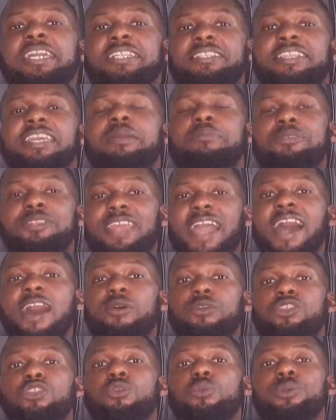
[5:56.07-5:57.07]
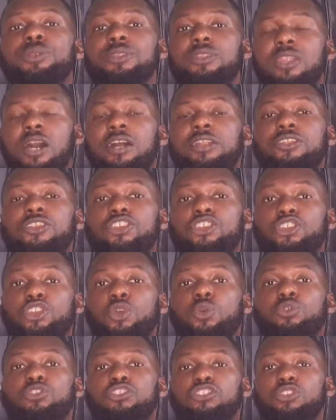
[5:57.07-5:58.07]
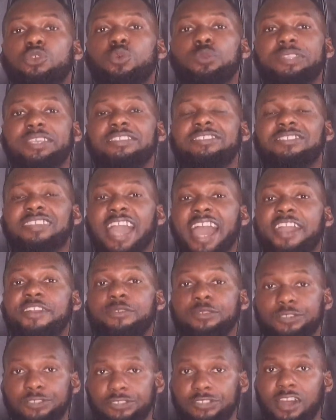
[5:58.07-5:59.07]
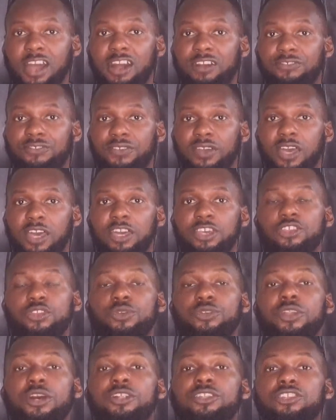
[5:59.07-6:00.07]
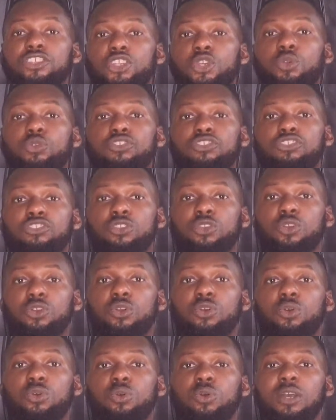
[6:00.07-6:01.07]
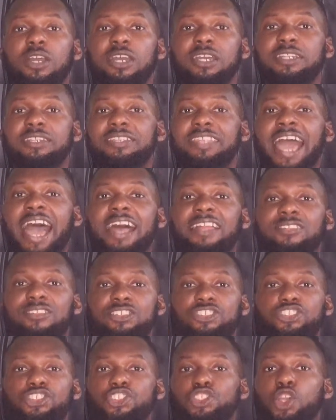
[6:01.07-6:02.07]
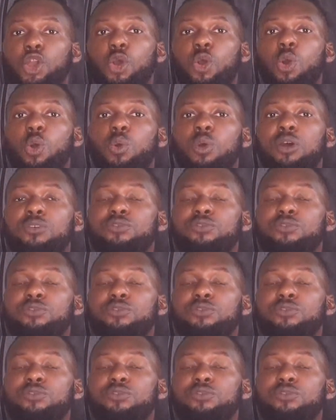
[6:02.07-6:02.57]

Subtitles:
deep down, you're not used to this kind of stuff. You're not used to that show